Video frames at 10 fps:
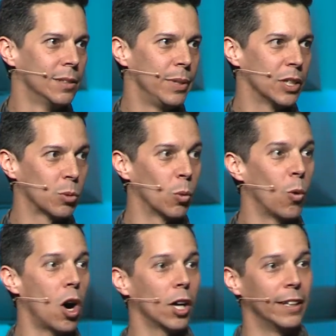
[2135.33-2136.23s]
because we're
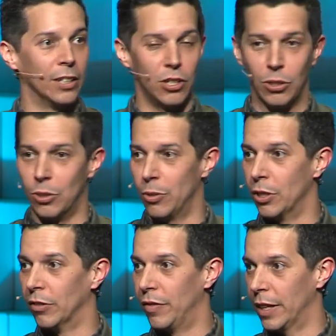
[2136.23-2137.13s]
walking to
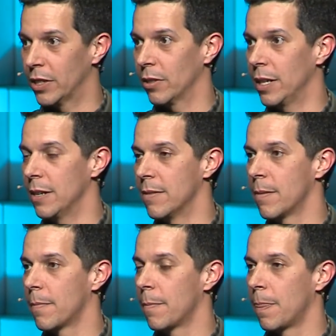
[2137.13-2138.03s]
your victory.
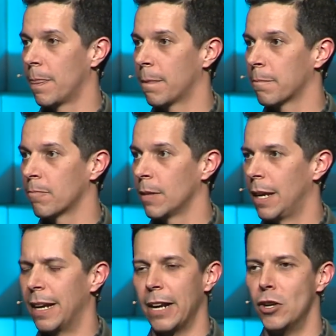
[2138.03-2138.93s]

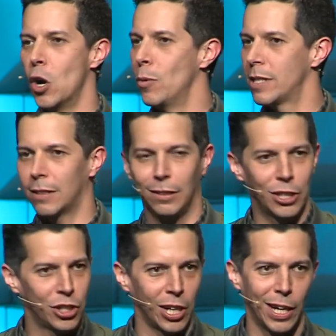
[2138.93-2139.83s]
And I know it's
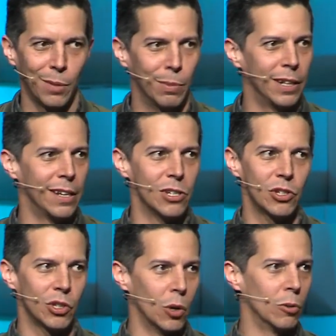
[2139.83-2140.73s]
cliche, but it is
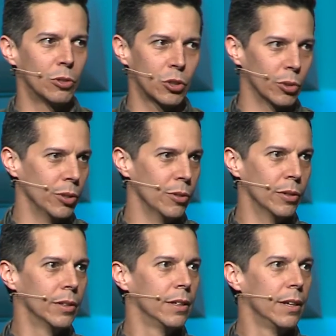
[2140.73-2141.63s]
so true.
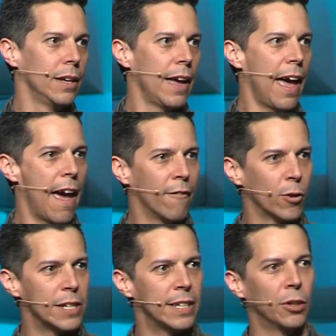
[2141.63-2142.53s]

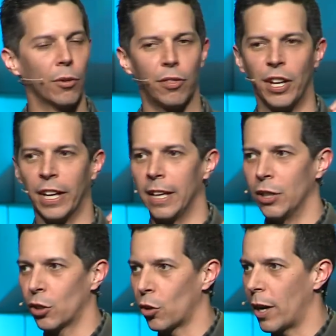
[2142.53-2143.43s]
Every single thing
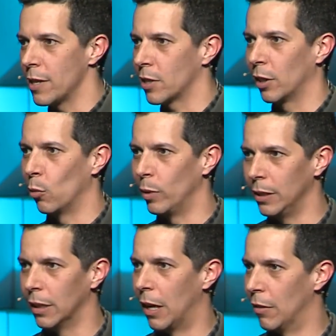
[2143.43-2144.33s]
in Christ that we
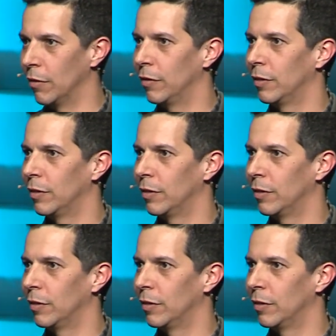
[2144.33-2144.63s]
love,